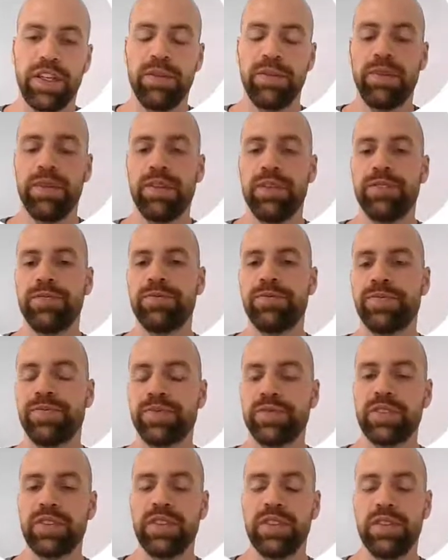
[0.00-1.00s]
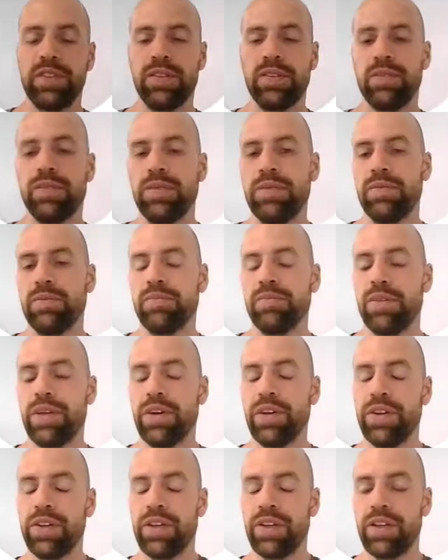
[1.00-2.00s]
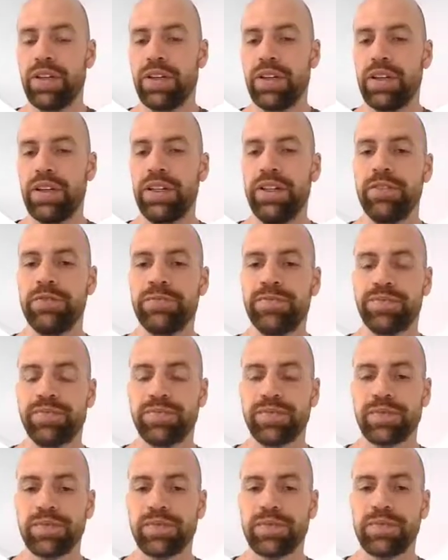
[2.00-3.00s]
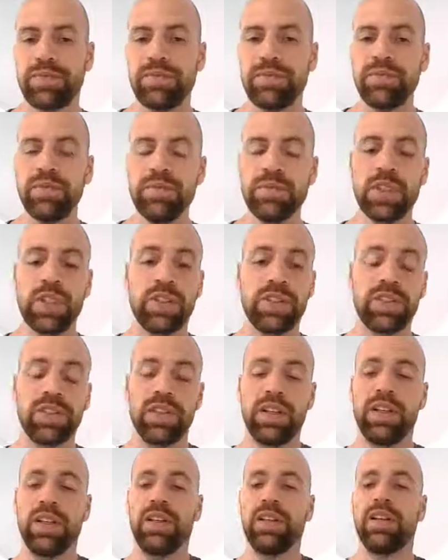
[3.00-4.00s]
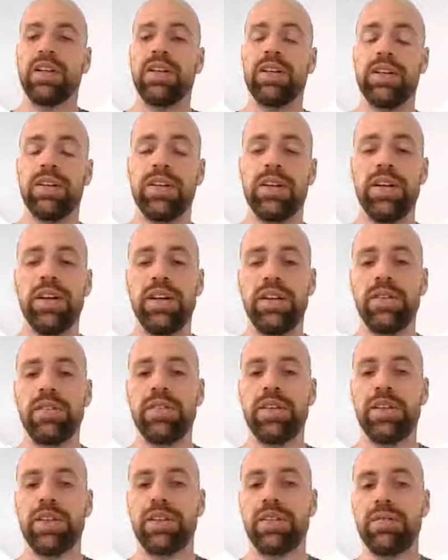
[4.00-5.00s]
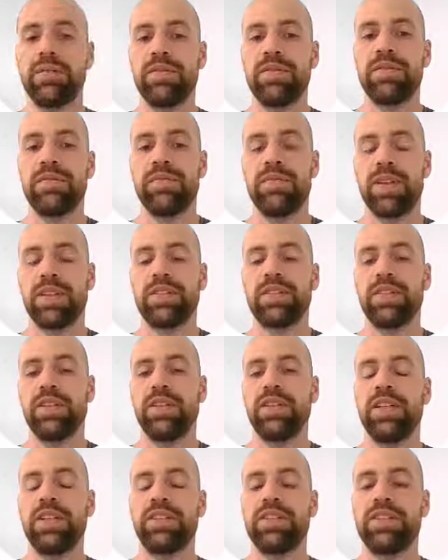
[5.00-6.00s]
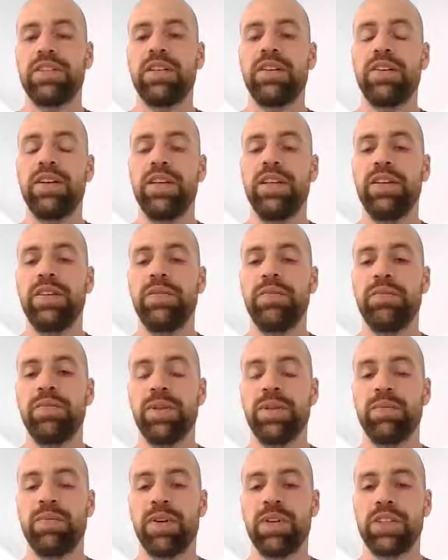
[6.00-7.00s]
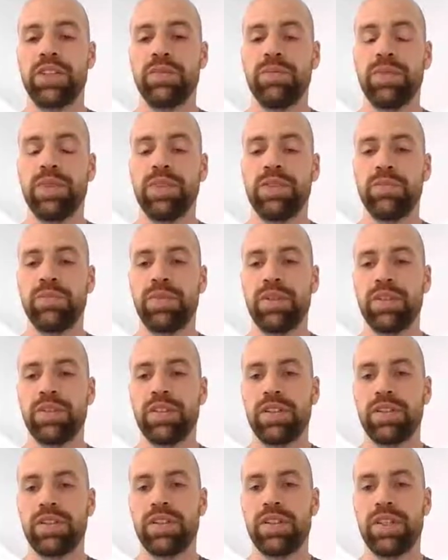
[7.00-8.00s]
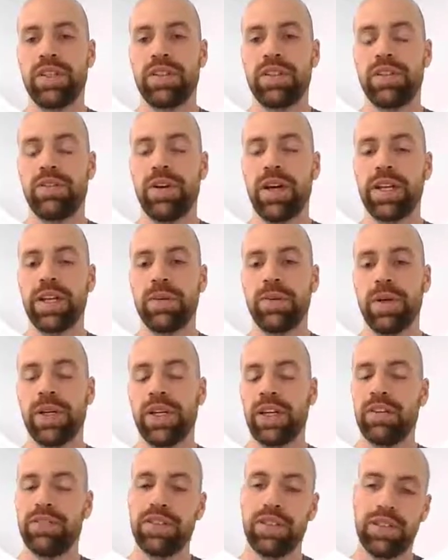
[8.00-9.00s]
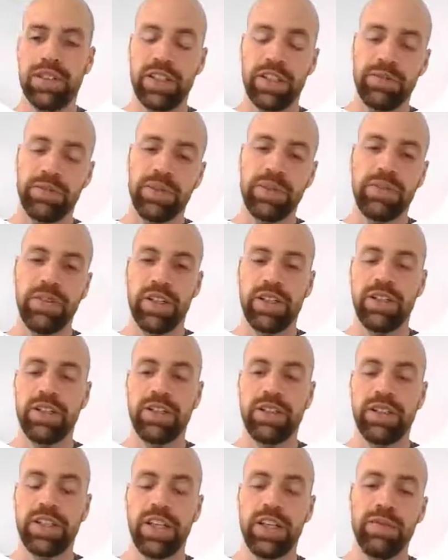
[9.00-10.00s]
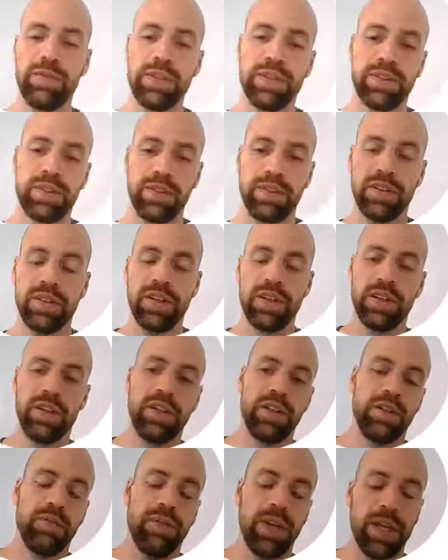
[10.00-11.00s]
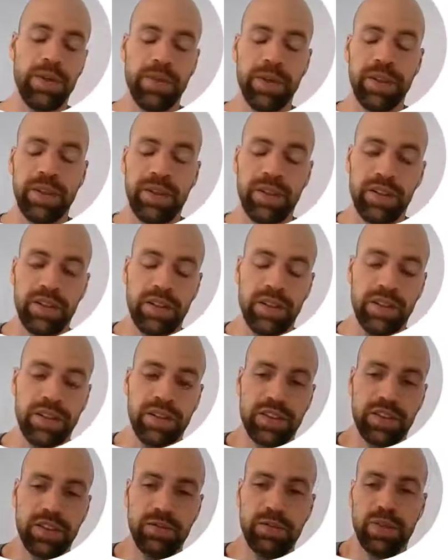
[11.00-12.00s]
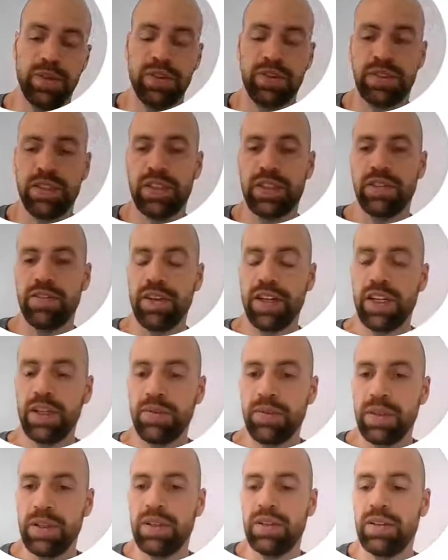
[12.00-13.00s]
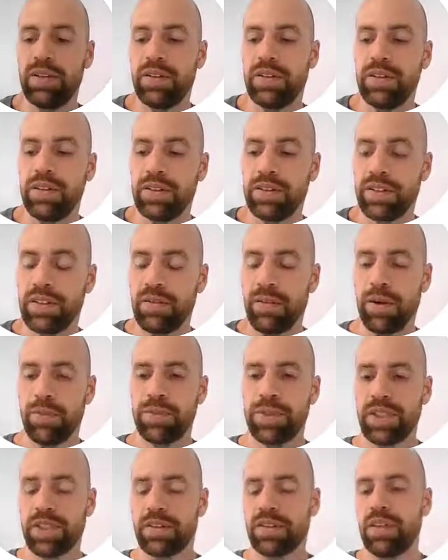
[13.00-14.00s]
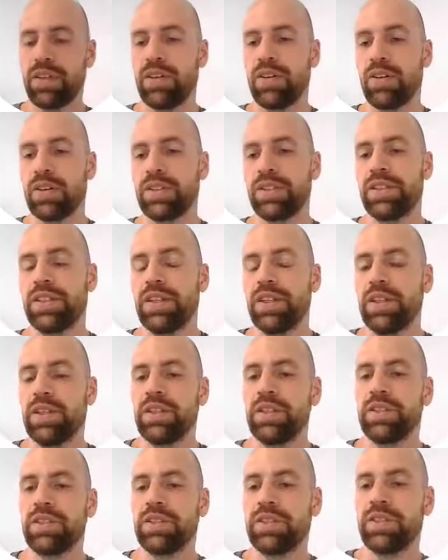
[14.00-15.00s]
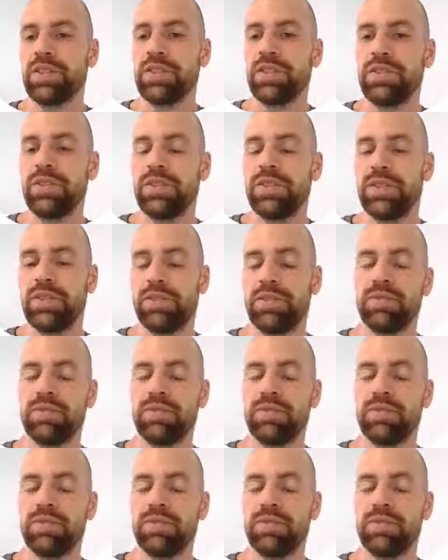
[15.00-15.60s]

table periodically, because it must not necessarily be possible to process the data right away after it has been written in the table. So maybe there is no process available or some objects are locked, so